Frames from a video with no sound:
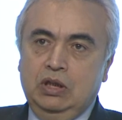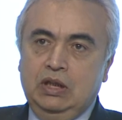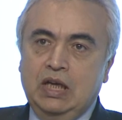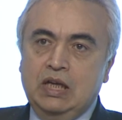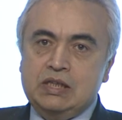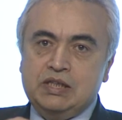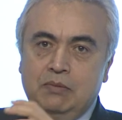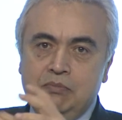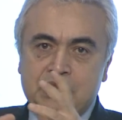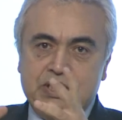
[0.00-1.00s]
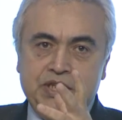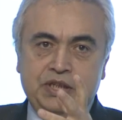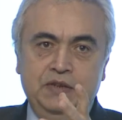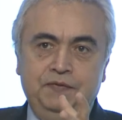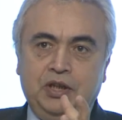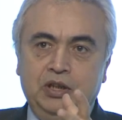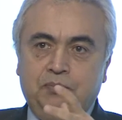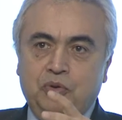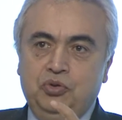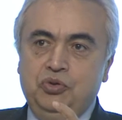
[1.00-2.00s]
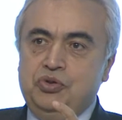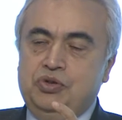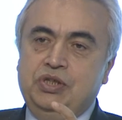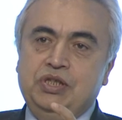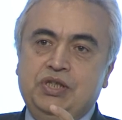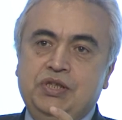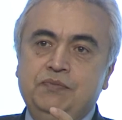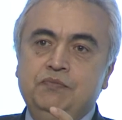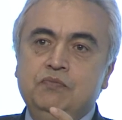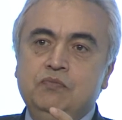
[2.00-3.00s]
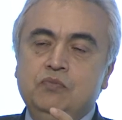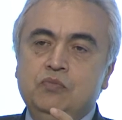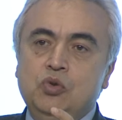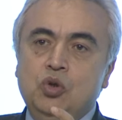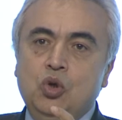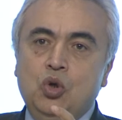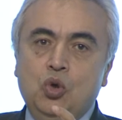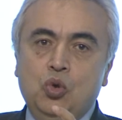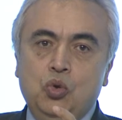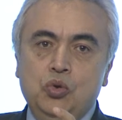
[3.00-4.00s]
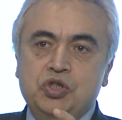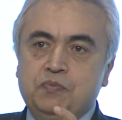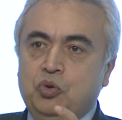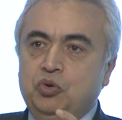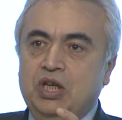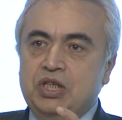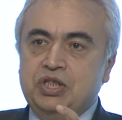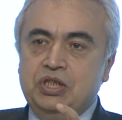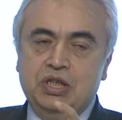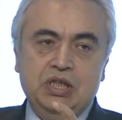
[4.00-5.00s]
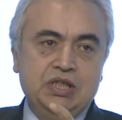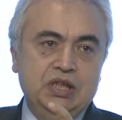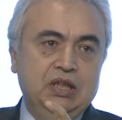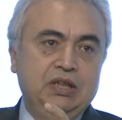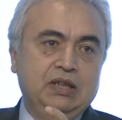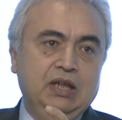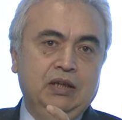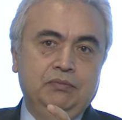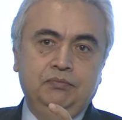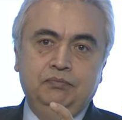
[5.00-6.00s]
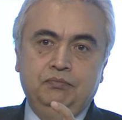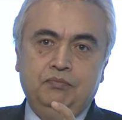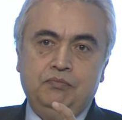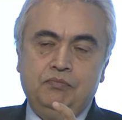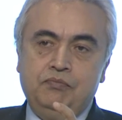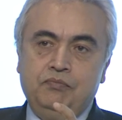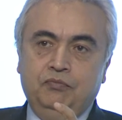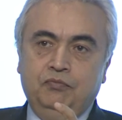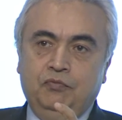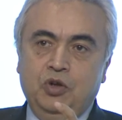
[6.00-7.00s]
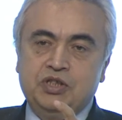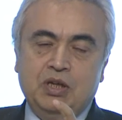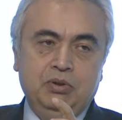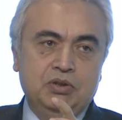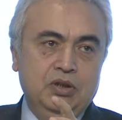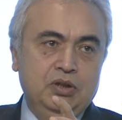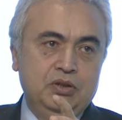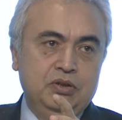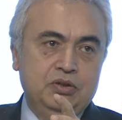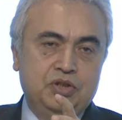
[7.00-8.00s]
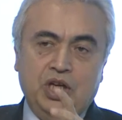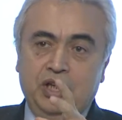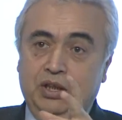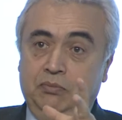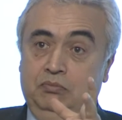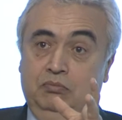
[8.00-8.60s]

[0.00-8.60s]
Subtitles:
there are some significant producers whose production is in a decline. For example, China.